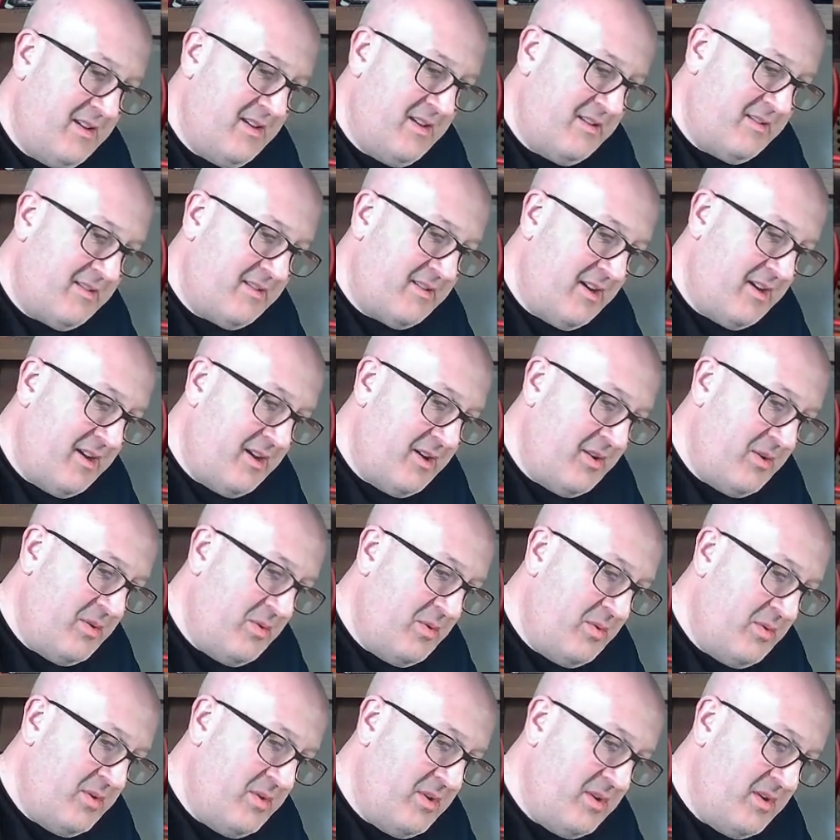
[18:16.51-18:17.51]

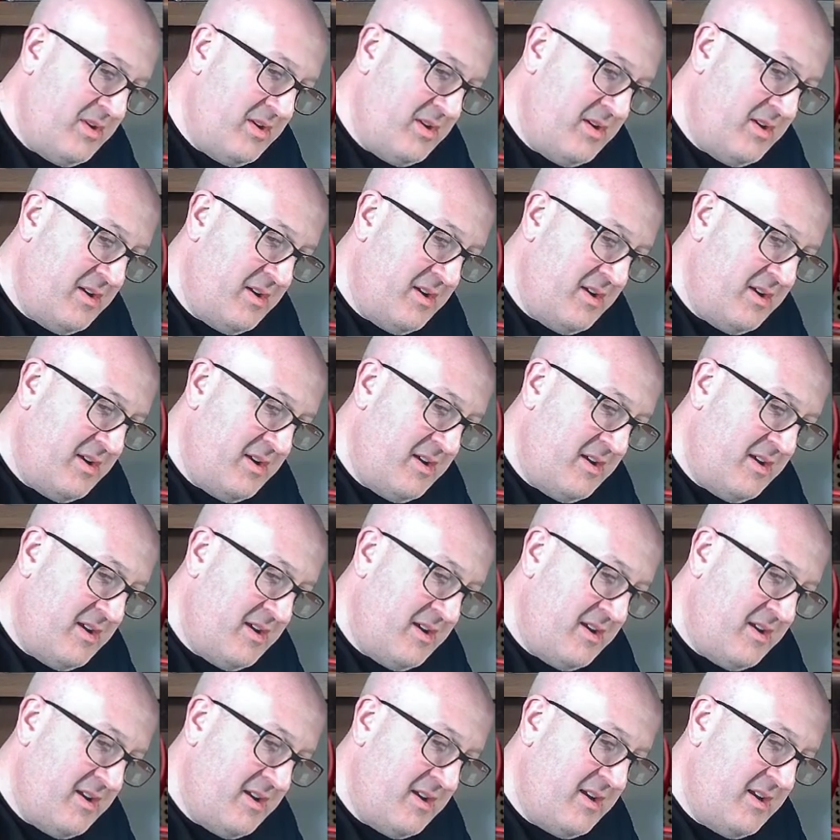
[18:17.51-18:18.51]
So
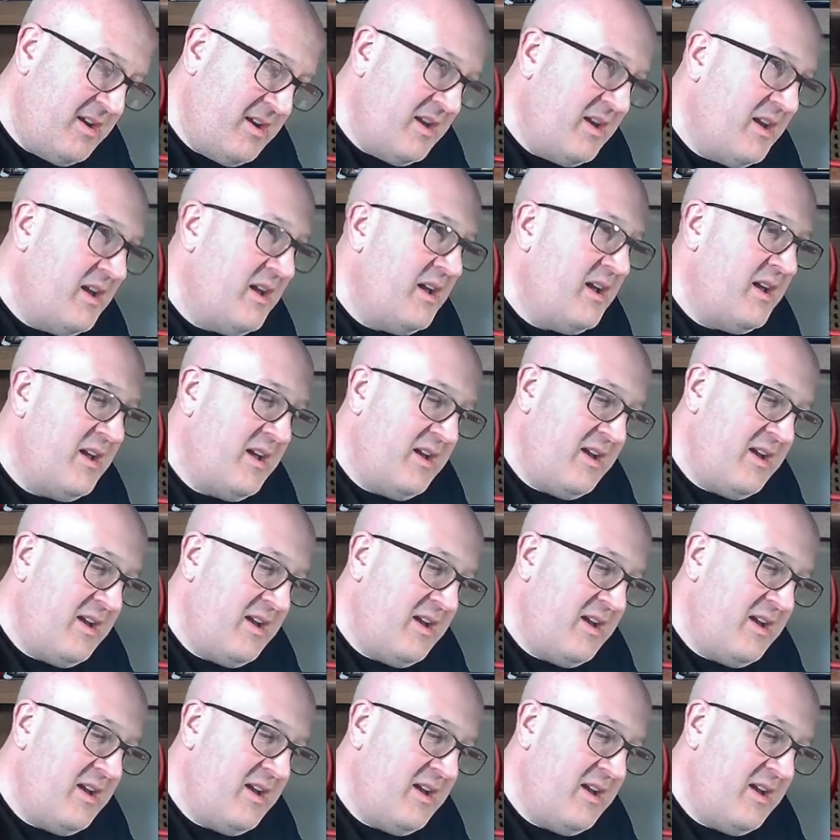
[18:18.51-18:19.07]
I